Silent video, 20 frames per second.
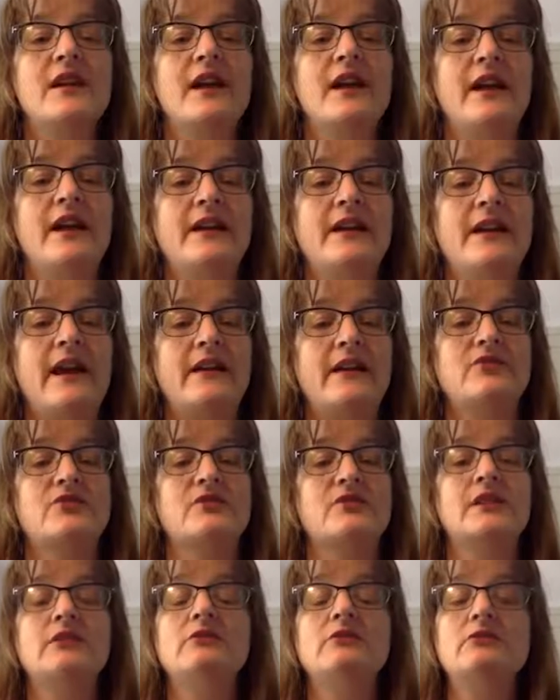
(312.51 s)
and
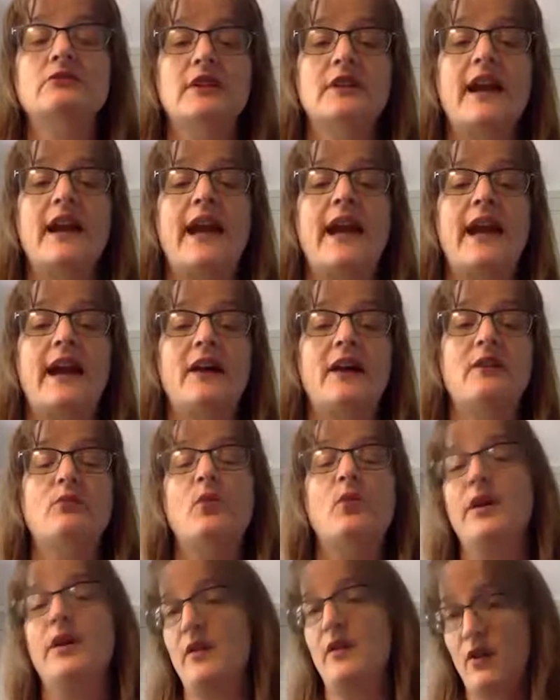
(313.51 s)
actually look at
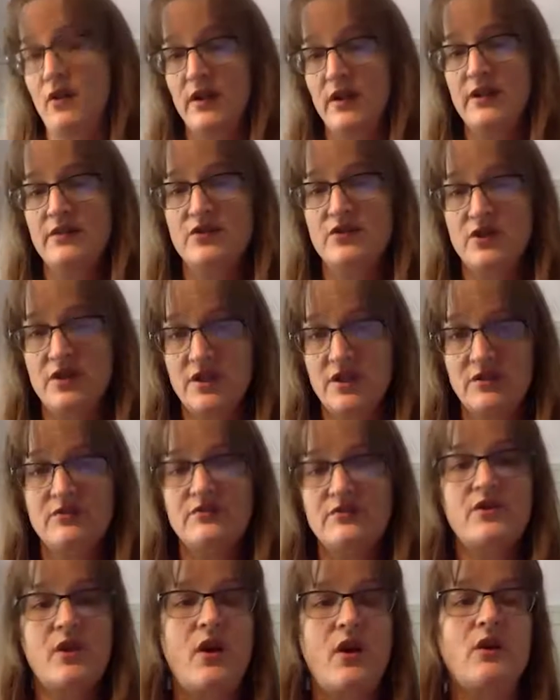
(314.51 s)
what our
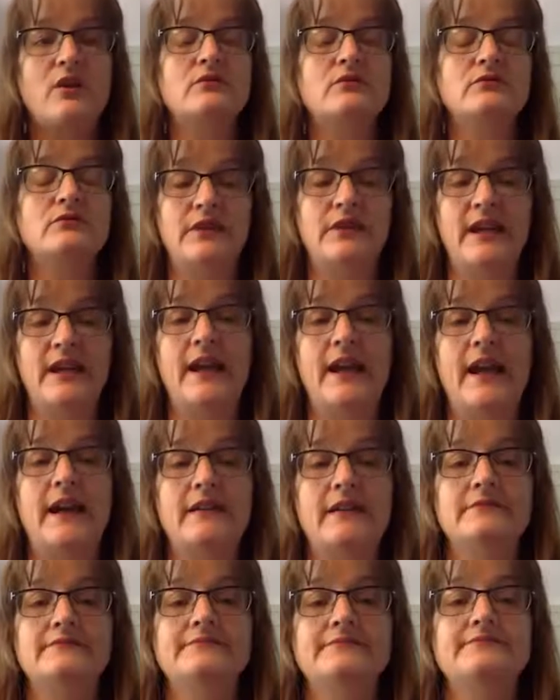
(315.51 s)
engineers are looking at.